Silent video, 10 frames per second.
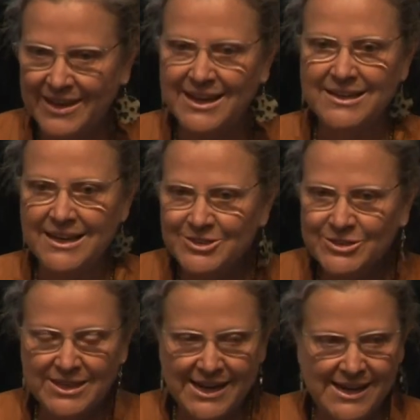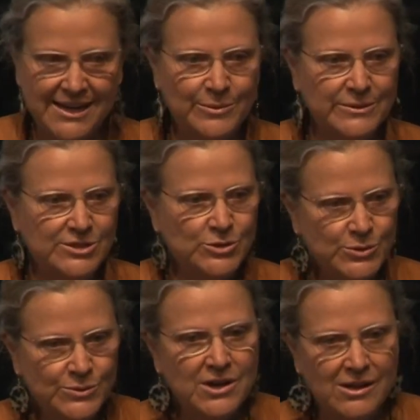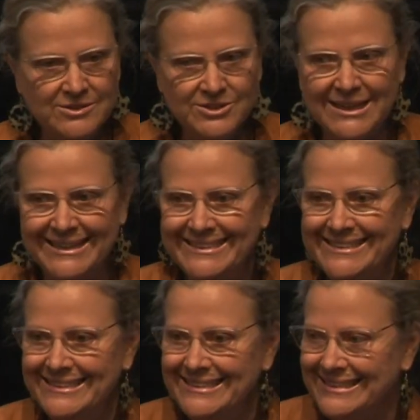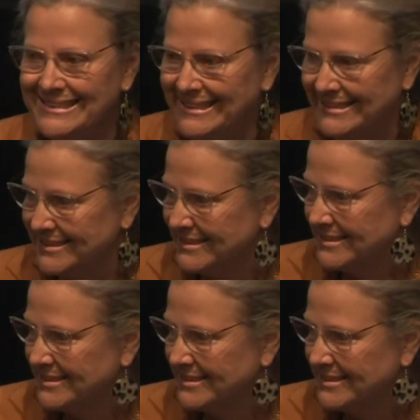And yesterday, it was $2.60.